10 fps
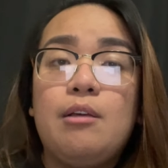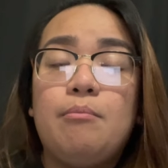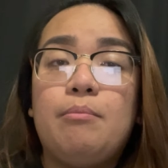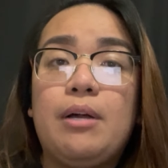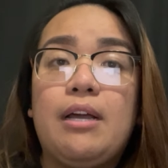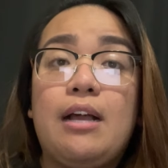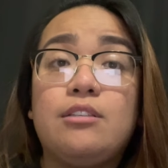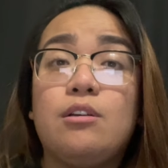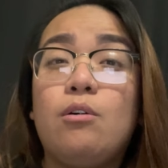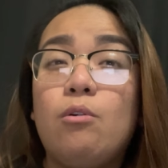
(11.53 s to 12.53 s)
But
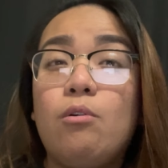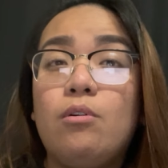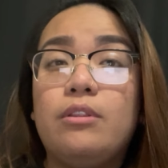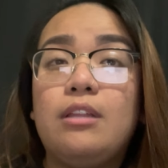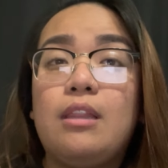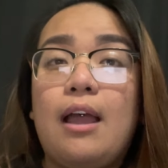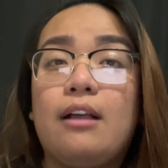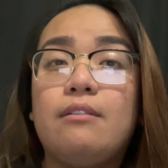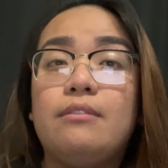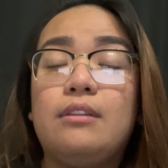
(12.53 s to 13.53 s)
as a whole, the
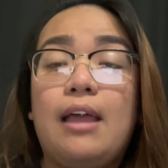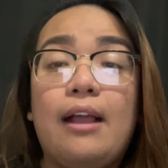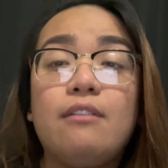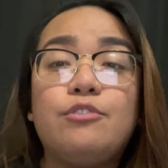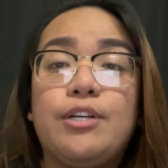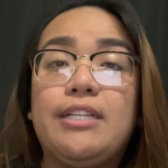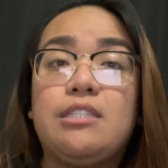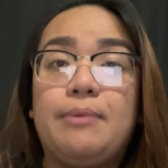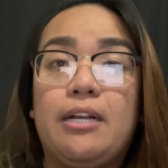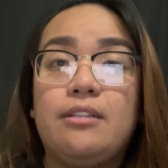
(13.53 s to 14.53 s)
lack of
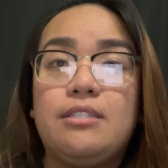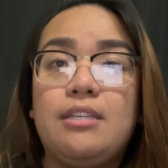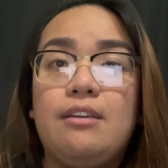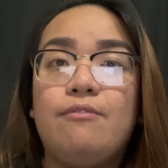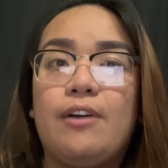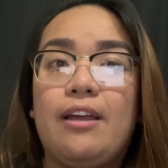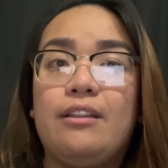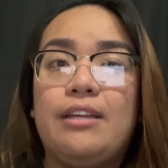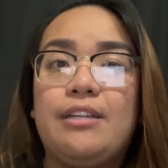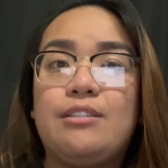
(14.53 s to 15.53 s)
transparency
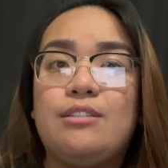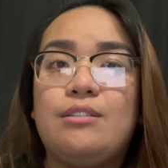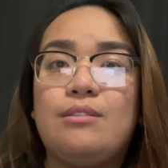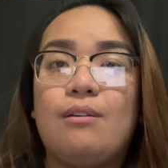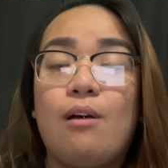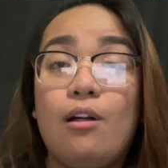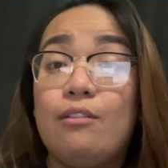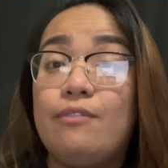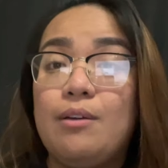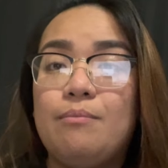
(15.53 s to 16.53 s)
violates all
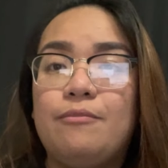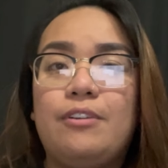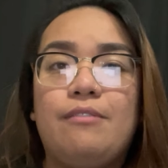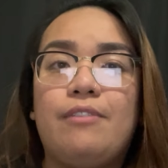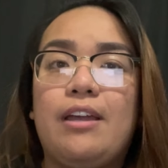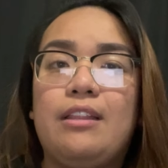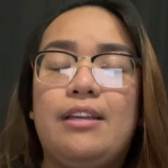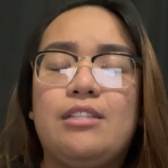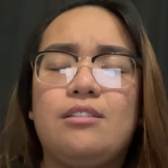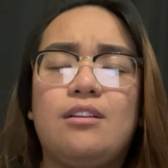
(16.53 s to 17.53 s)
of them. It
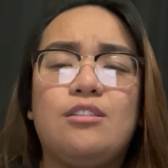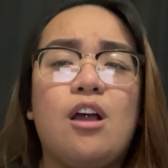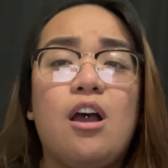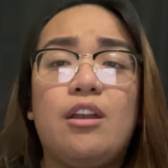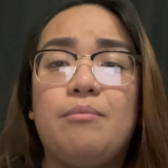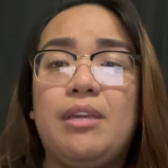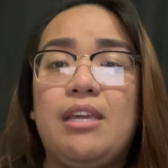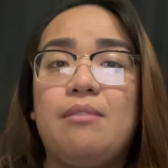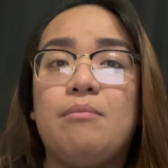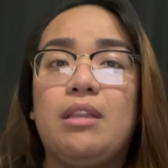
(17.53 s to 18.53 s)
violates
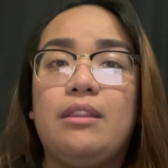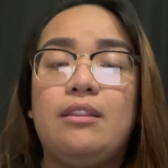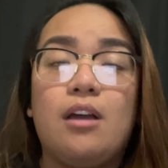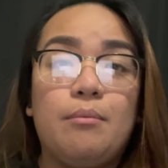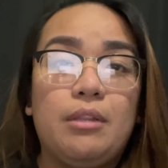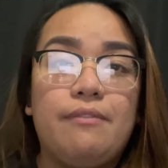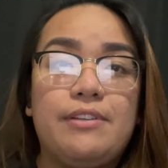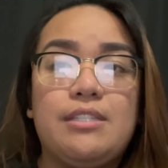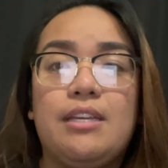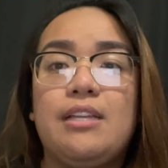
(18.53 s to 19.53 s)
autonomy,
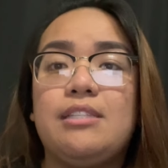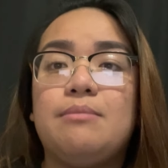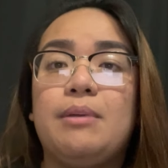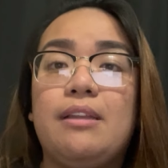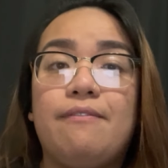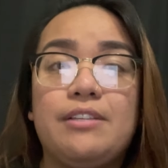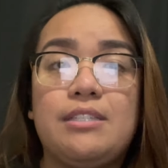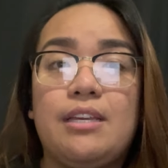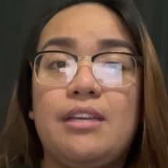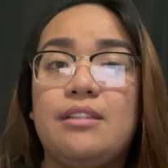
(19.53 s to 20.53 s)
non-maleficence,
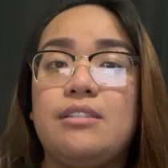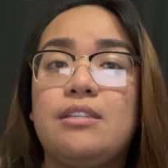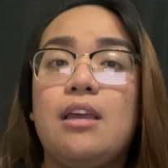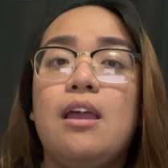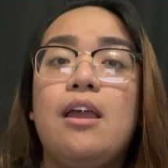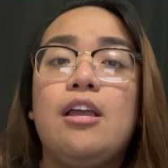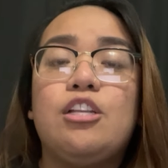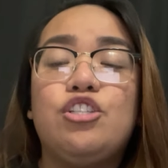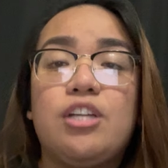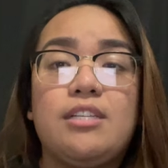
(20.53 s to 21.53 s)
beneficence,
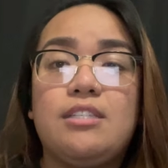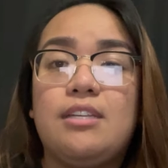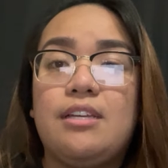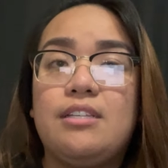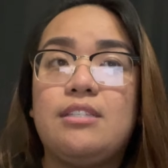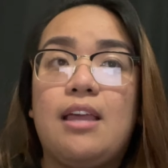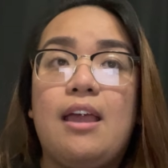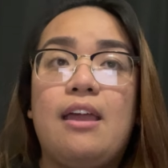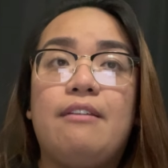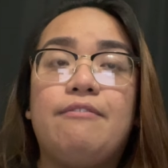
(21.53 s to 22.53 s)
justice,
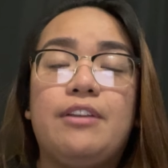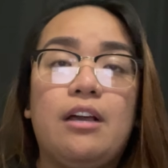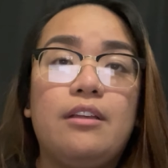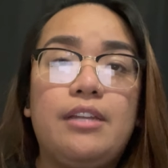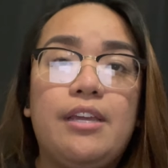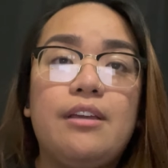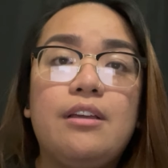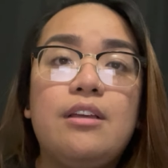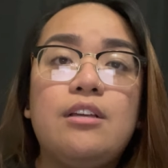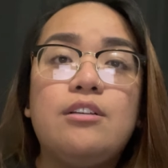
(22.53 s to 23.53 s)
and fidelity.
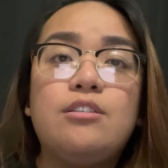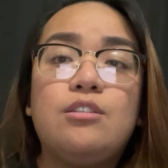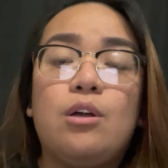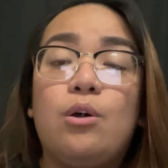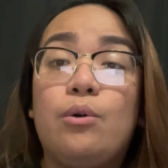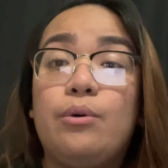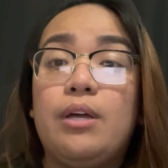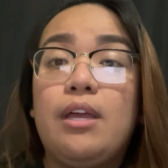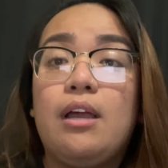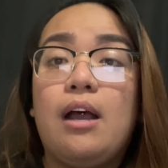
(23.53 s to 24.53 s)
So,
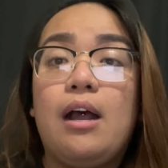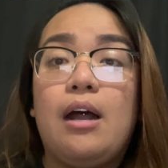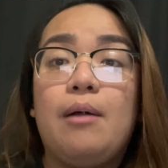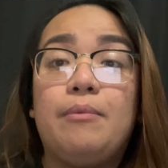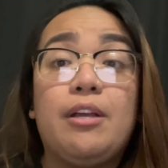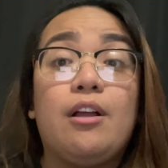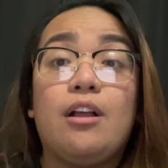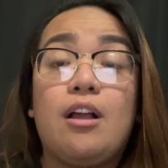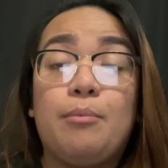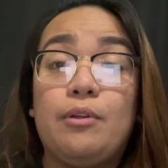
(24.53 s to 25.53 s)
here are a
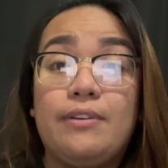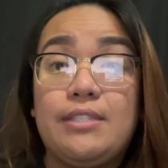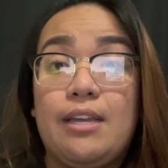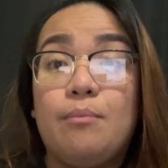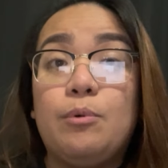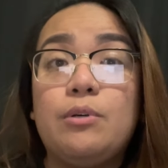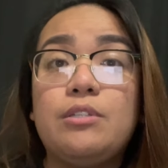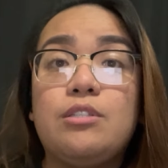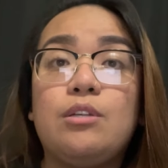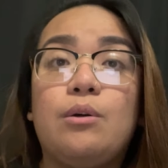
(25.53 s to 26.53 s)
couple
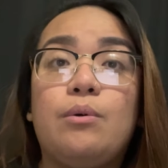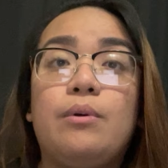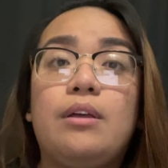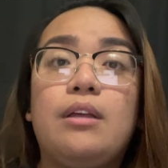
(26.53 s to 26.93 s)
examples. So,